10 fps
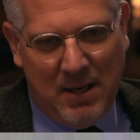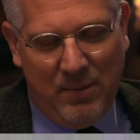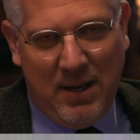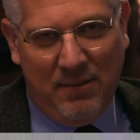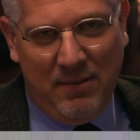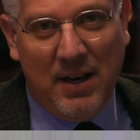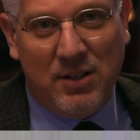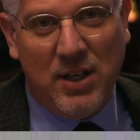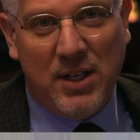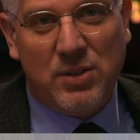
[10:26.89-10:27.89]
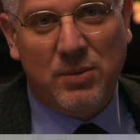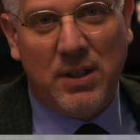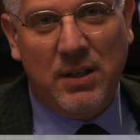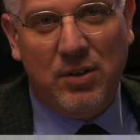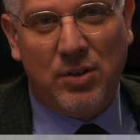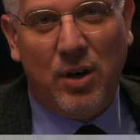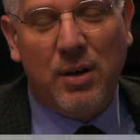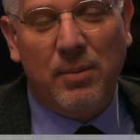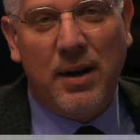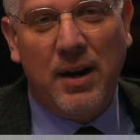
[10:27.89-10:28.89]
And we haven't had a chance to really even
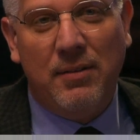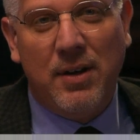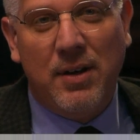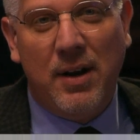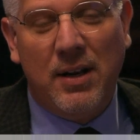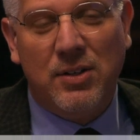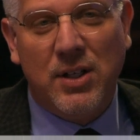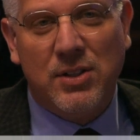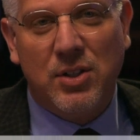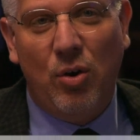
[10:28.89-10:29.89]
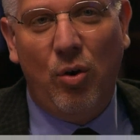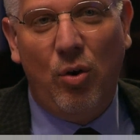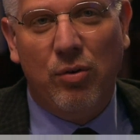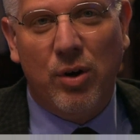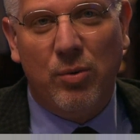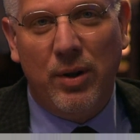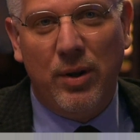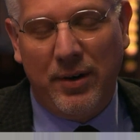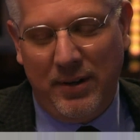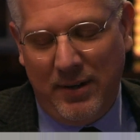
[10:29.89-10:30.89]
talk about it. I haven't even had a chance to go over it
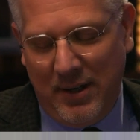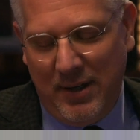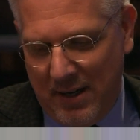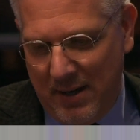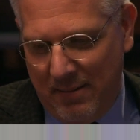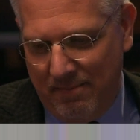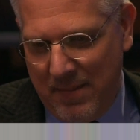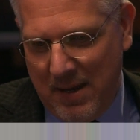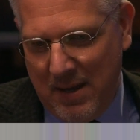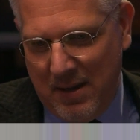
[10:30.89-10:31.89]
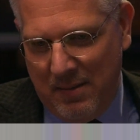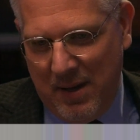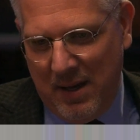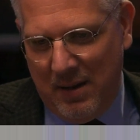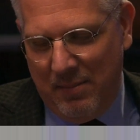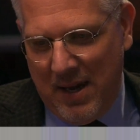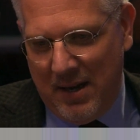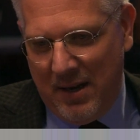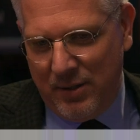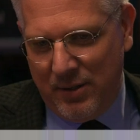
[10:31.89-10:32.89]
with her. And here I am being a
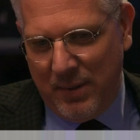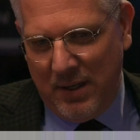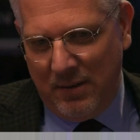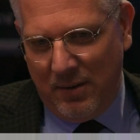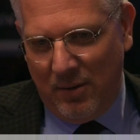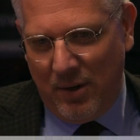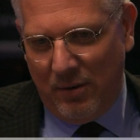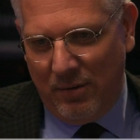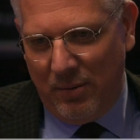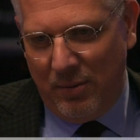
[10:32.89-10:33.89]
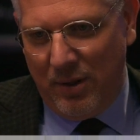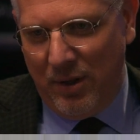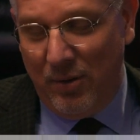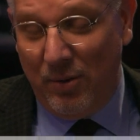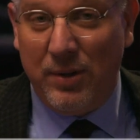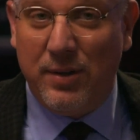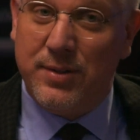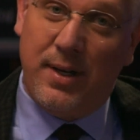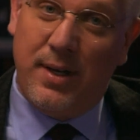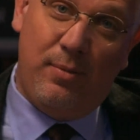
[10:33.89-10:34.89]
bad husband and going over it with you at the
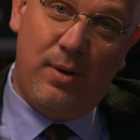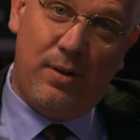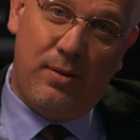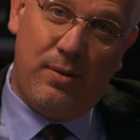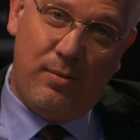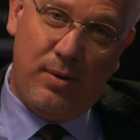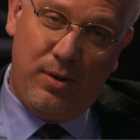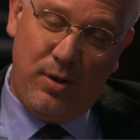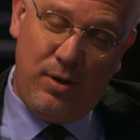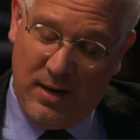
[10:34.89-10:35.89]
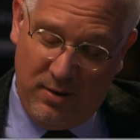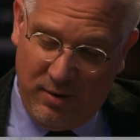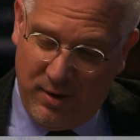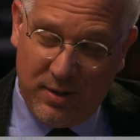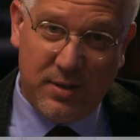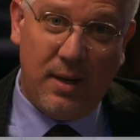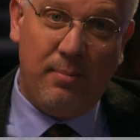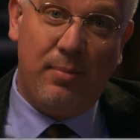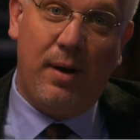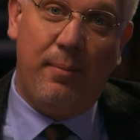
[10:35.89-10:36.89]
same, with you and her at the
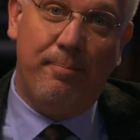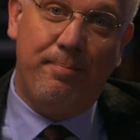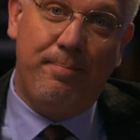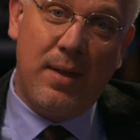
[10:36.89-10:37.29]
same time.